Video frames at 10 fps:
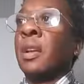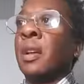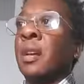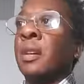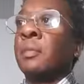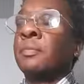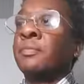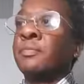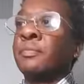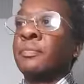Uh,
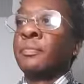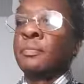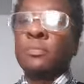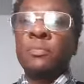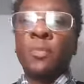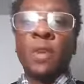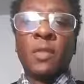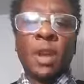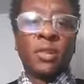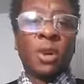
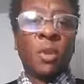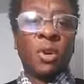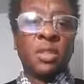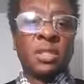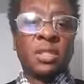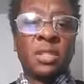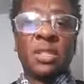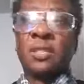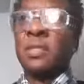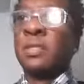like, come on, just
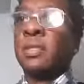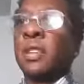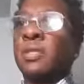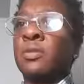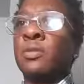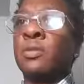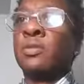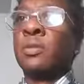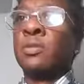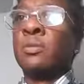listen. That's cool
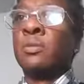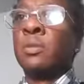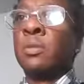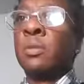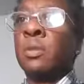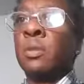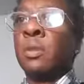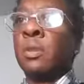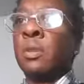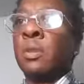too.
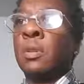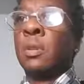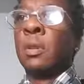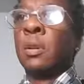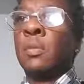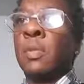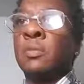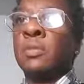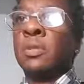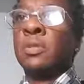Uh, but
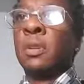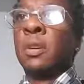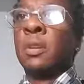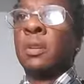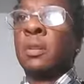I'm just uh,